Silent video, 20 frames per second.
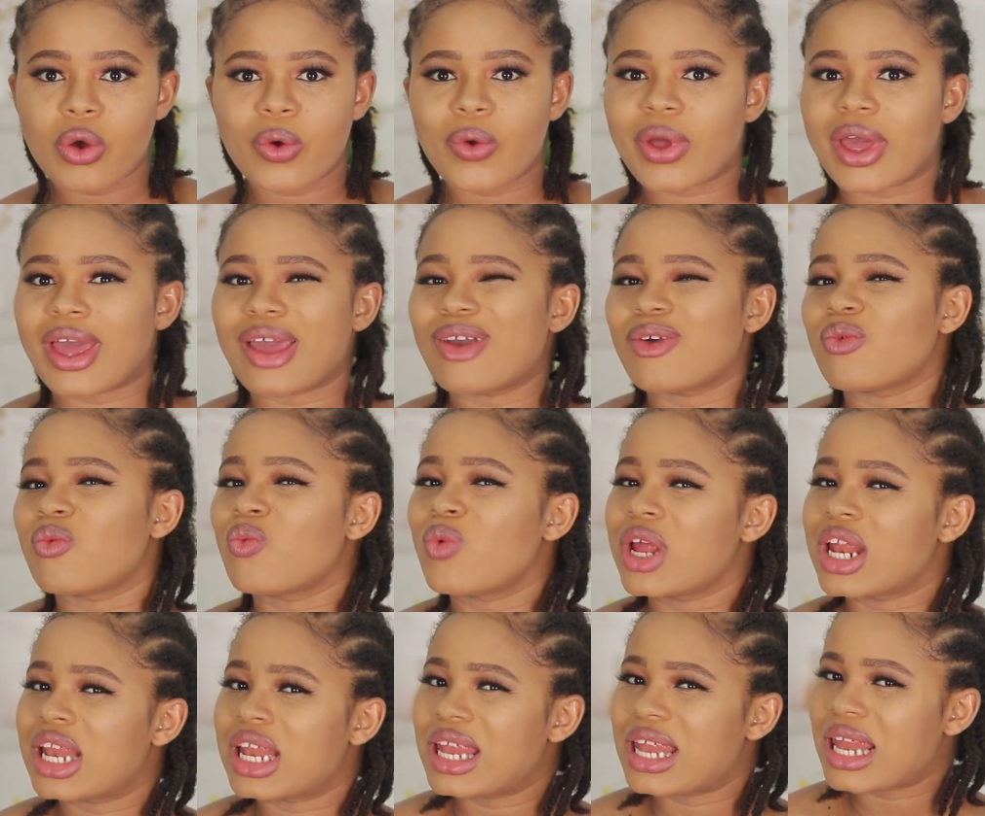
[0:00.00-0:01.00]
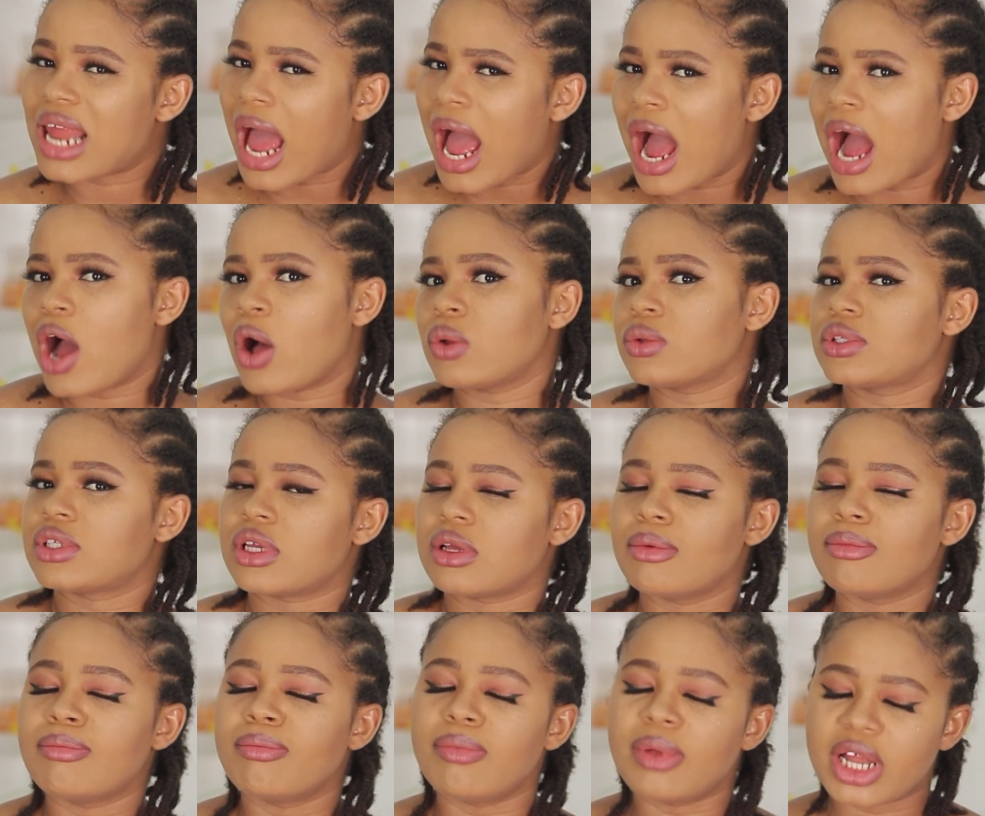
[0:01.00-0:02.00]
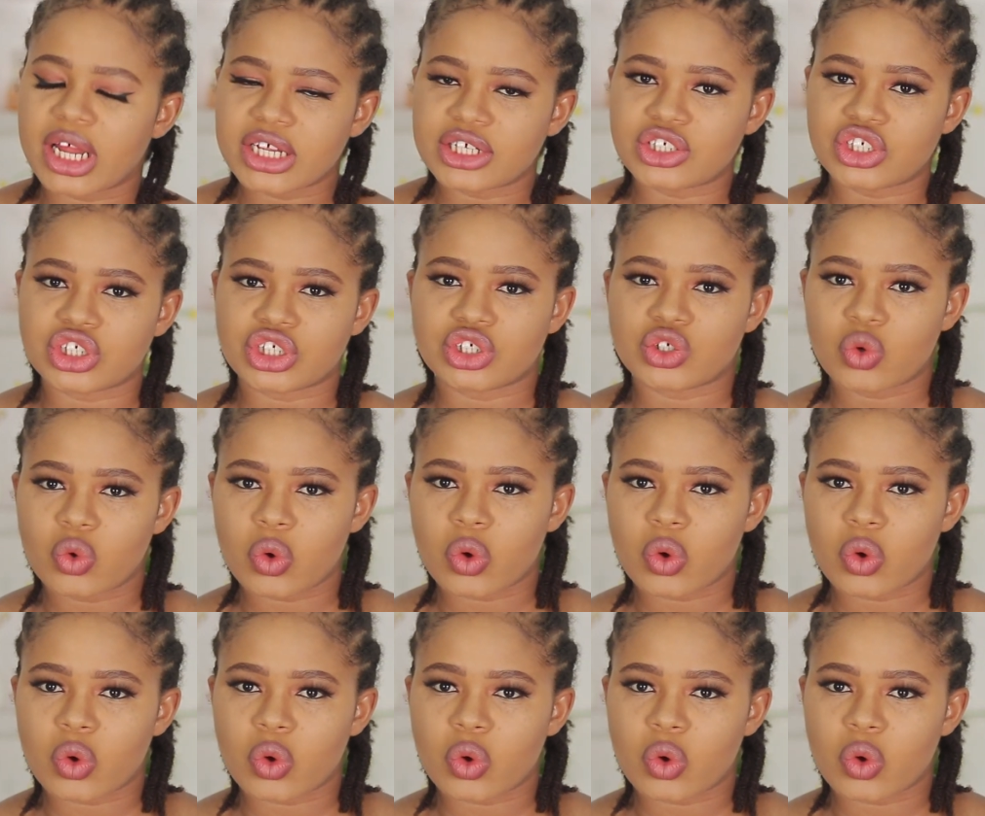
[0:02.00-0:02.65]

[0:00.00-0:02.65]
okay, without bleaching,